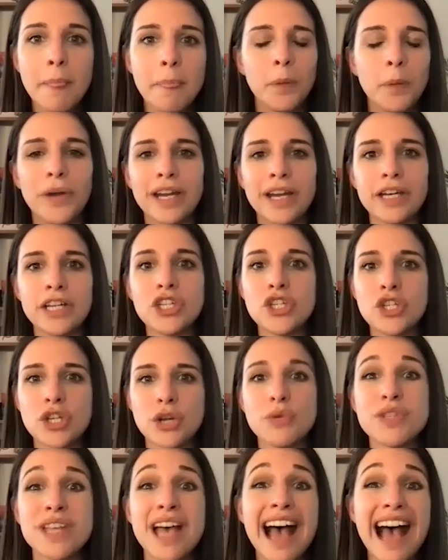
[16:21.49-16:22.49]
where it
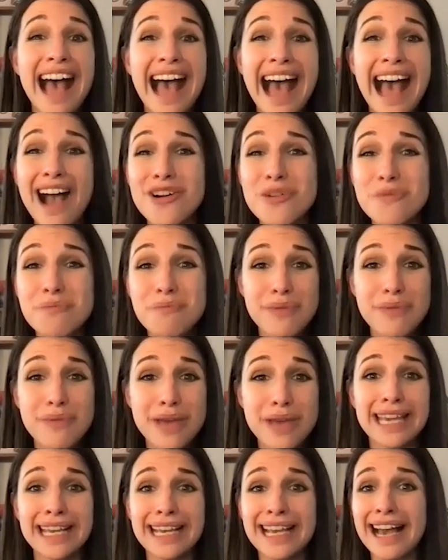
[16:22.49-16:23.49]
shows how
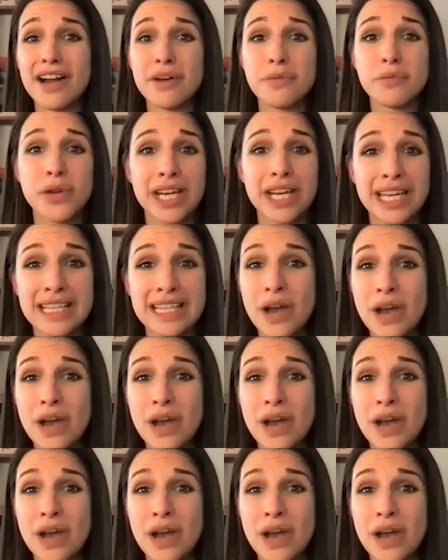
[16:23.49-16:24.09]
big our brain is,